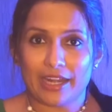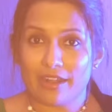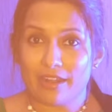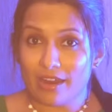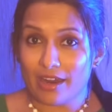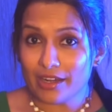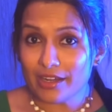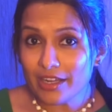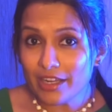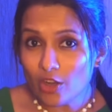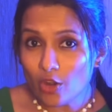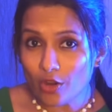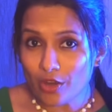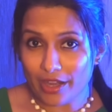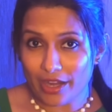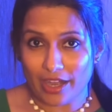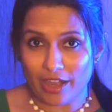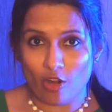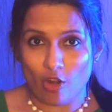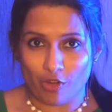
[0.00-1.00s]
NRE
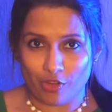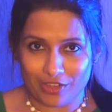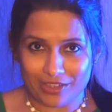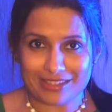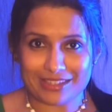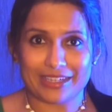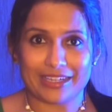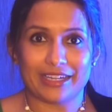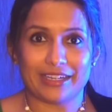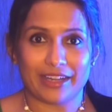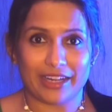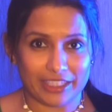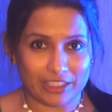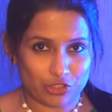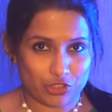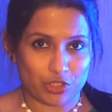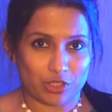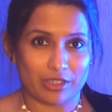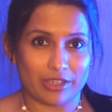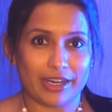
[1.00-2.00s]
or non-resident
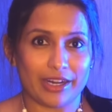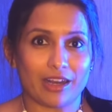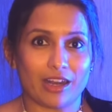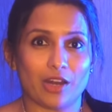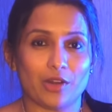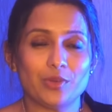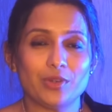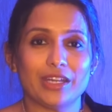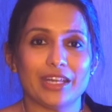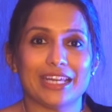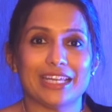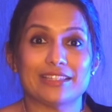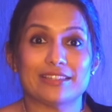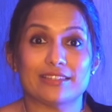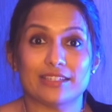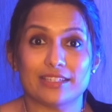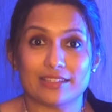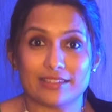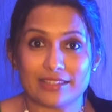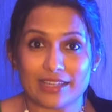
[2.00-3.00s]
external account is
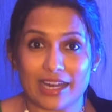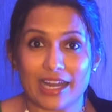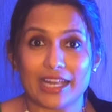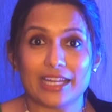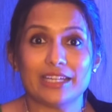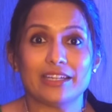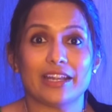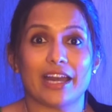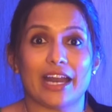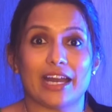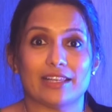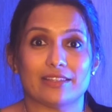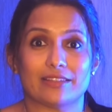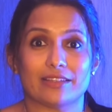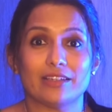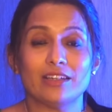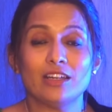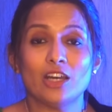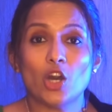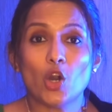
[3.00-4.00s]
designed as
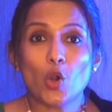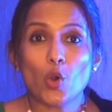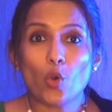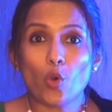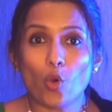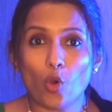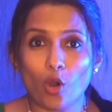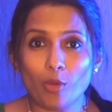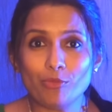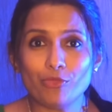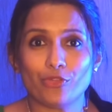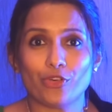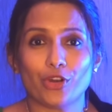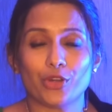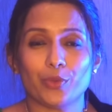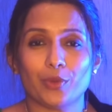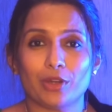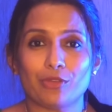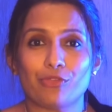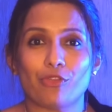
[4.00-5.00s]
a home for
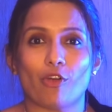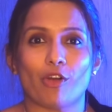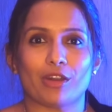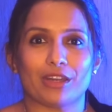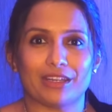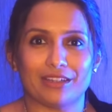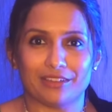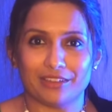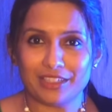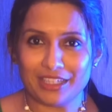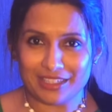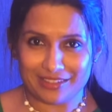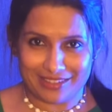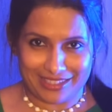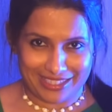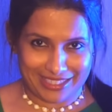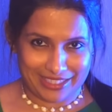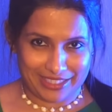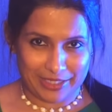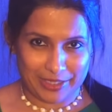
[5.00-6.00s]
your foreign earnings in
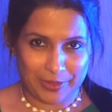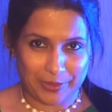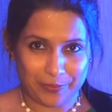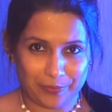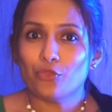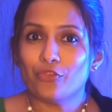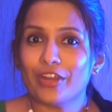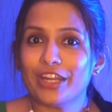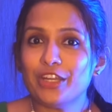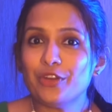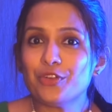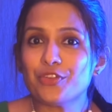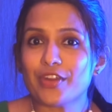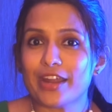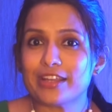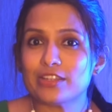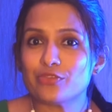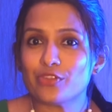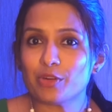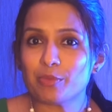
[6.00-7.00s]
India. When you
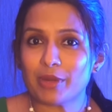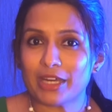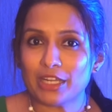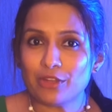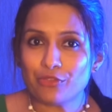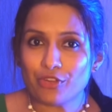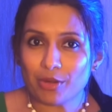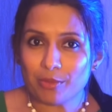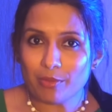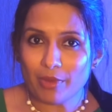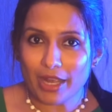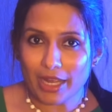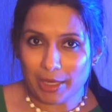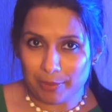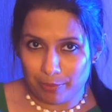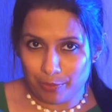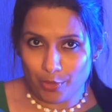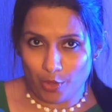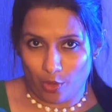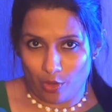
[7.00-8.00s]
transfer money from
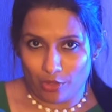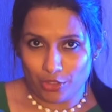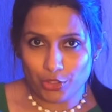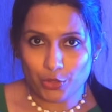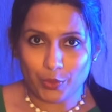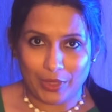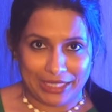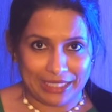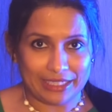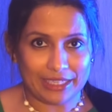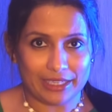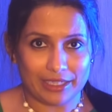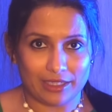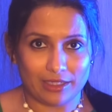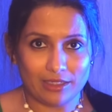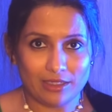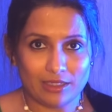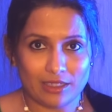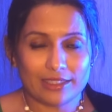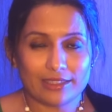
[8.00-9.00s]
abroad to
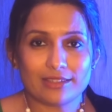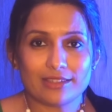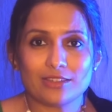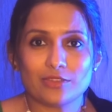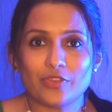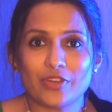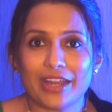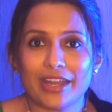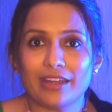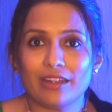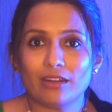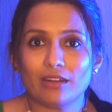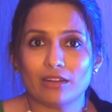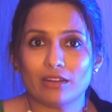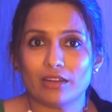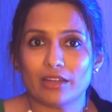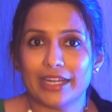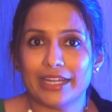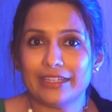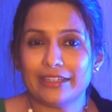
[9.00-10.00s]
India, this is where
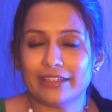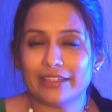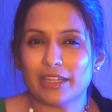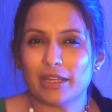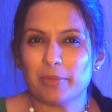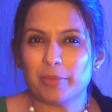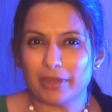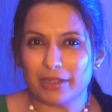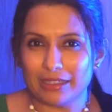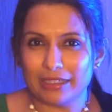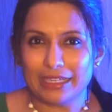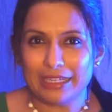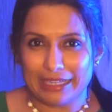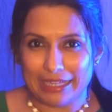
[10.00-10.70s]
it typically